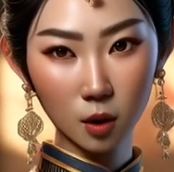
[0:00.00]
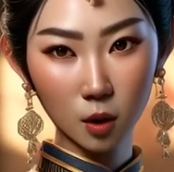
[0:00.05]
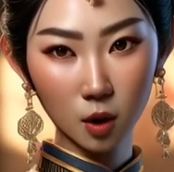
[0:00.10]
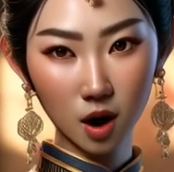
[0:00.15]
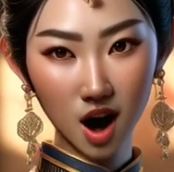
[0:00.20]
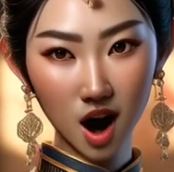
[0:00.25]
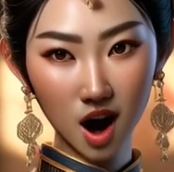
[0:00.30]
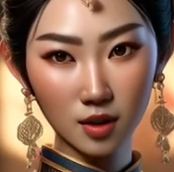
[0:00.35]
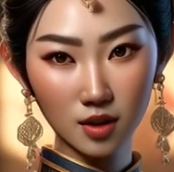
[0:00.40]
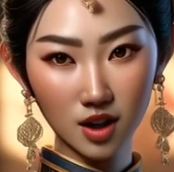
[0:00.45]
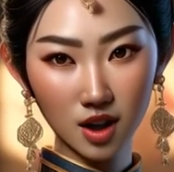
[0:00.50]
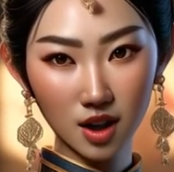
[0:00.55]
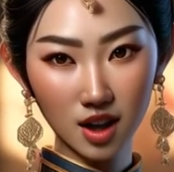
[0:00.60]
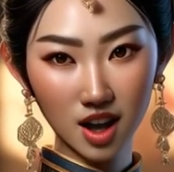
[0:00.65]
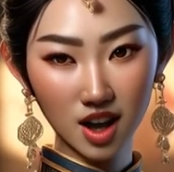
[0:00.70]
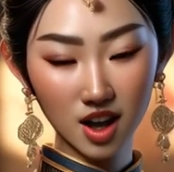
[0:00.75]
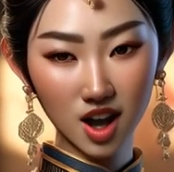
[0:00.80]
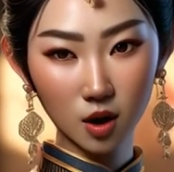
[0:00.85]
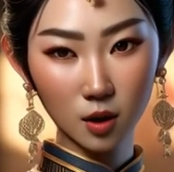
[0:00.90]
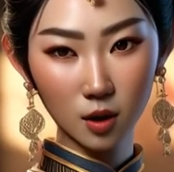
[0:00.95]
We offer
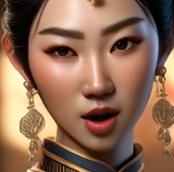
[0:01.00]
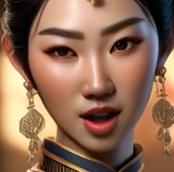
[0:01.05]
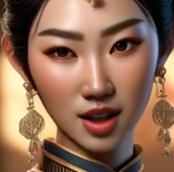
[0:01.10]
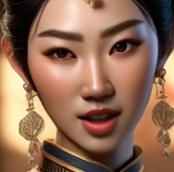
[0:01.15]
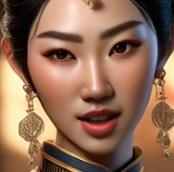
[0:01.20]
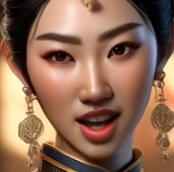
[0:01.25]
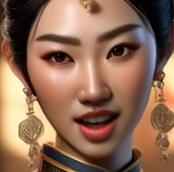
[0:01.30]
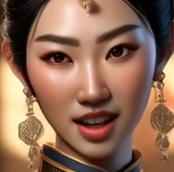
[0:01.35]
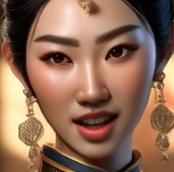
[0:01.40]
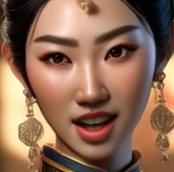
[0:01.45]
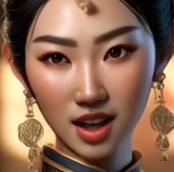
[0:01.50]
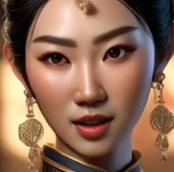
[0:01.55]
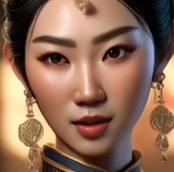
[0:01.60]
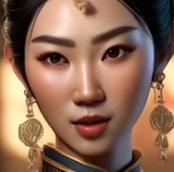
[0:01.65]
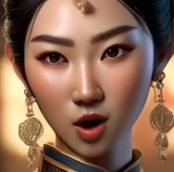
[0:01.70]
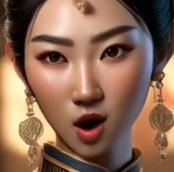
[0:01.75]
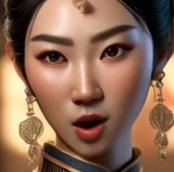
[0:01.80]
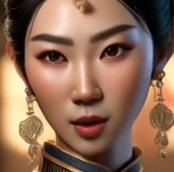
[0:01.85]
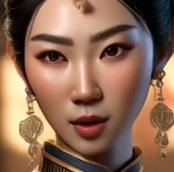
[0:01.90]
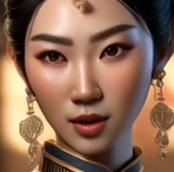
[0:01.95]
digital receipt in
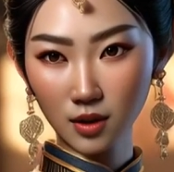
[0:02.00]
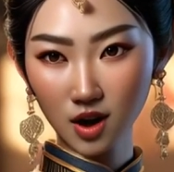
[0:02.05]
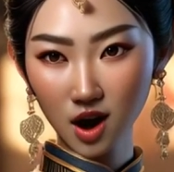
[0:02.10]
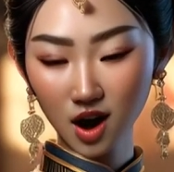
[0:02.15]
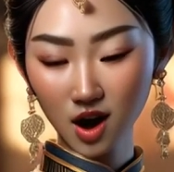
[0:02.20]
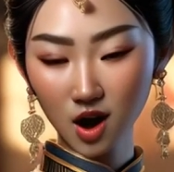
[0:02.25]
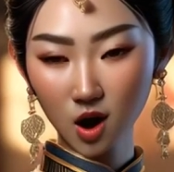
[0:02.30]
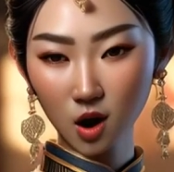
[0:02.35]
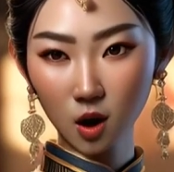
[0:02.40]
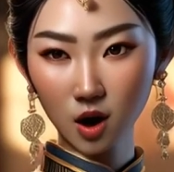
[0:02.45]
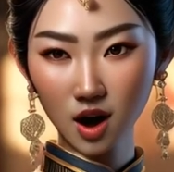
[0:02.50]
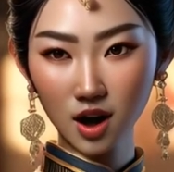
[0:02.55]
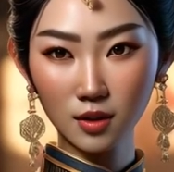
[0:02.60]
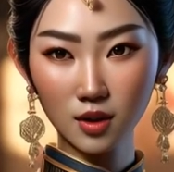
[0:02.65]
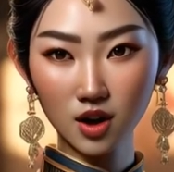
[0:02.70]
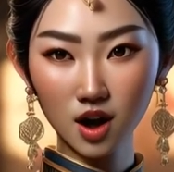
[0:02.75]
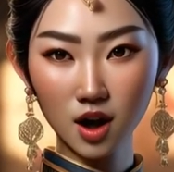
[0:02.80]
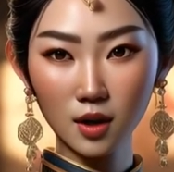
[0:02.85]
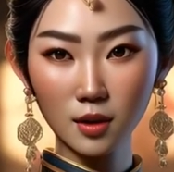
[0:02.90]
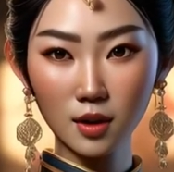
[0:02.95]
form of
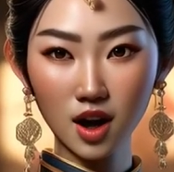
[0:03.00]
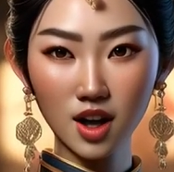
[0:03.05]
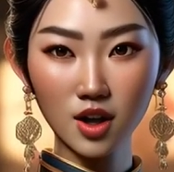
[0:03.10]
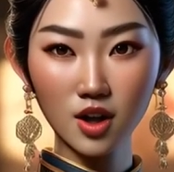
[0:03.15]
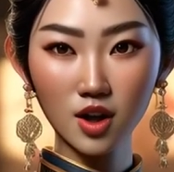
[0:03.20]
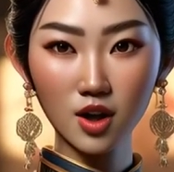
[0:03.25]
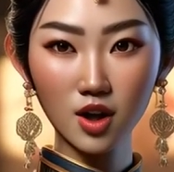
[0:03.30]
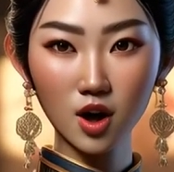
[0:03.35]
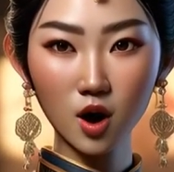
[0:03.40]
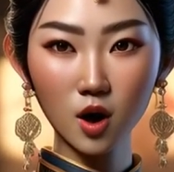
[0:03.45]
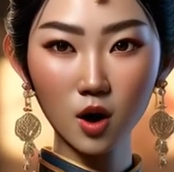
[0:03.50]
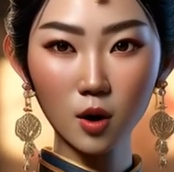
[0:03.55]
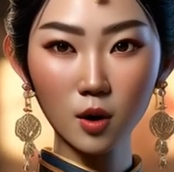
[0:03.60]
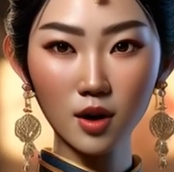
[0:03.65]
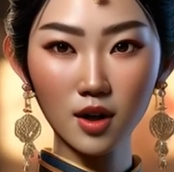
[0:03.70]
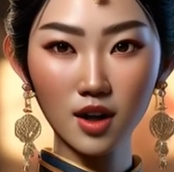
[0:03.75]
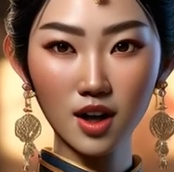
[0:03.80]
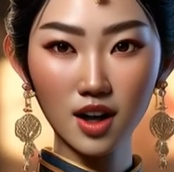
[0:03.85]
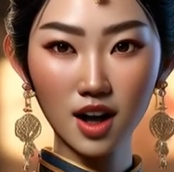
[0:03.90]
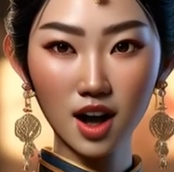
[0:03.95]
ARTCUN for investor to
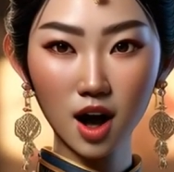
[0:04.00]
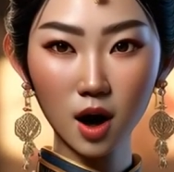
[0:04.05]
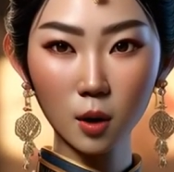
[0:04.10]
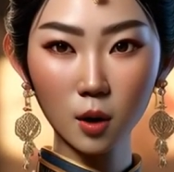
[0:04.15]
hold,